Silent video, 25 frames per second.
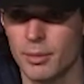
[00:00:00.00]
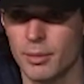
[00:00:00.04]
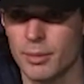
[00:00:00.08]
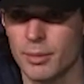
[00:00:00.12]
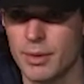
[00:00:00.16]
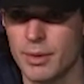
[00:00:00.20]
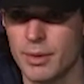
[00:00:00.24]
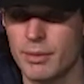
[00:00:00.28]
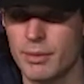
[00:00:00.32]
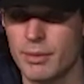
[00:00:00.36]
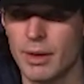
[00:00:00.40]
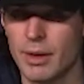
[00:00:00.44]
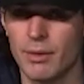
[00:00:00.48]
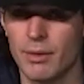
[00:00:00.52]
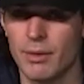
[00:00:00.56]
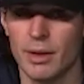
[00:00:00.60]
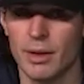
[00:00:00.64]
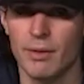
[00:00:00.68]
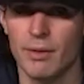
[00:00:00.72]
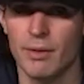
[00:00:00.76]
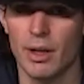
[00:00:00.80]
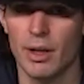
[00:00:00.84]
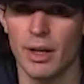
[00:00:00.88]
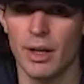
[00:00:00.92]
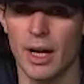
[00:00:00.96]
Definitely
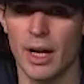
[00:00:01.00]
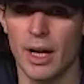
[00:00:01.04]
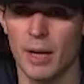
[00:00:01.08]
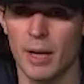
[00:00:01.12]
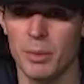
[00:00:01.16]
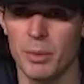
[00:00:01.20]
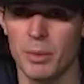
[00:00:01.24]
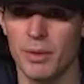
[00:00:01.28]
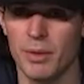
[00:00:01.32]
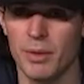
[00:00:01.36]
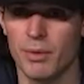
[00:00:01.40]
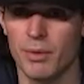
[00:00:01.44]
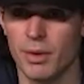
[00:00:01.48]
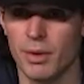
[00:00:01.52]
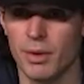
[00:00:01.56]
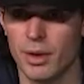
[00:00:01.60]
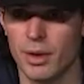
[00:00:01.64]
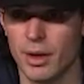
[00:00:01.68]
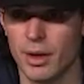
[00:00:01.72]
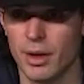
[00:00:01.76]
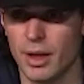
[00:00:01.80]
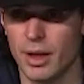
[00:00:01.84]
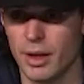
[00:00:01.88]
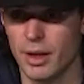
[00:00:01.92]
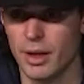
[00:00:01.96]
very happy
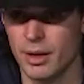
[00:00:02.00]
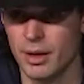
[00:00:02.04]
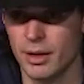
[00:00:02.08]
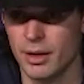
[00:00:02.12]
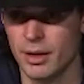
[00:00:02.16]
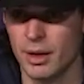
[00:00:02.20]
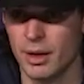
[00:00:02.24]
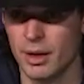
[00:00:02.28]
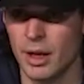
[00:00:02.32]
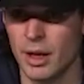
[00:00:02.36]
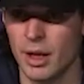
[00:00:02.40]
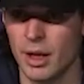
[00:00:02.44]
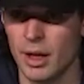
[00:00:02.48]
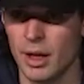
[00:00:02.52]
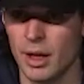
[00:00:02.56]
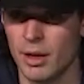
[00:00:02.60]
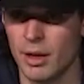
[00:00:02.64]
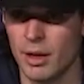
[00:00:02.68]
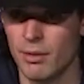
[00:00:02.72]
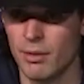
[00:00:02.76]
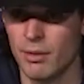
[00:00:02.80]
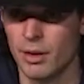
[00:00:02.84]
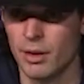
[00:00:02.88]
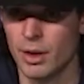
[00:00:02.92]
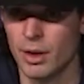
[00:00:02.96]
for
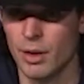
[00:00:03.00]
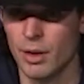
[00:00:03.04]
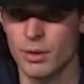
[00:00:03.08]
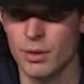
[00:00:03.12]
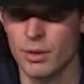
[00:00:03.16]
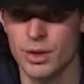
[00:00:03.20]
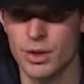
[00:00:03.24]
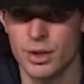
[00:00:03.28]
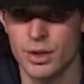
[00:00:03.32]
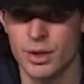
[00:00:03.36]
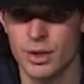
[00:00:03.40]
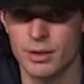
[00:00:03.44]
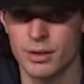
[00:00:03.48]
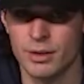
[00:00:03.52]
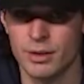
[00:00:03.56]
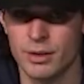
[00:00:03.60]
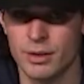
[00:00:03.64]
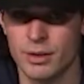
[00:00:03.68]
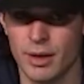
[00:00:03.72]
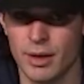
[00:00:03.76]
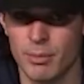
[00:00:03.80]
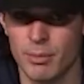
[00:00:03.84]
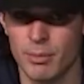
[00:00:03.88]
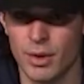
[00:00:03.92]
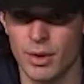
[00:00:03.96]
Coach and
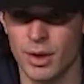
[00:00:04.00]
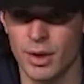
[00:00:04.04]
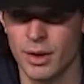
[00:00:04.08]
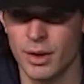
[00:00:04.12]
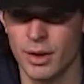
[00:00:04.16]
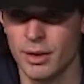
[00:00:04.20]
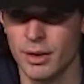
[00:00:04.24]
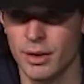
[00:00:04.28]
Burr.